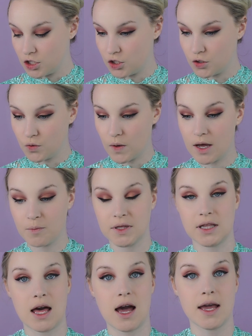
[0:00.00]
to
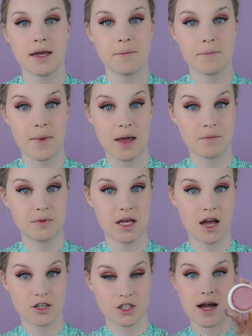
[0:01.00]
apply my
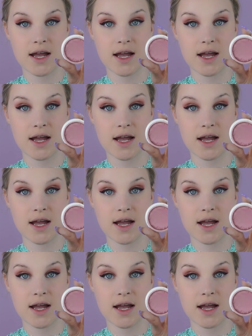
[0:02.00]
blush.